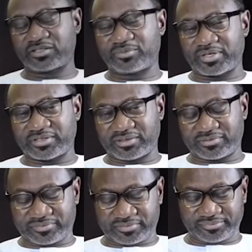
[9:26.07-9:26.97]
The deal was
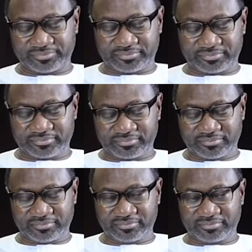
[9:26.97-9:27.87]
thought to have given
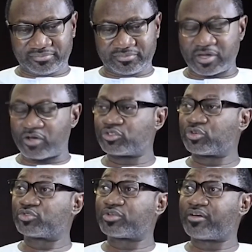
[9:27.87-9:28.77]
Otedola an
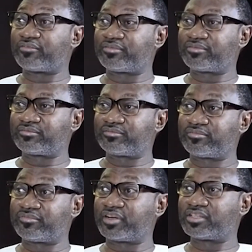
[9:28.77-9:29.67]
estimated $200
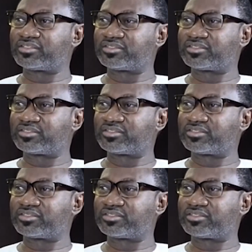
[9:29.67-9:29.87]
million.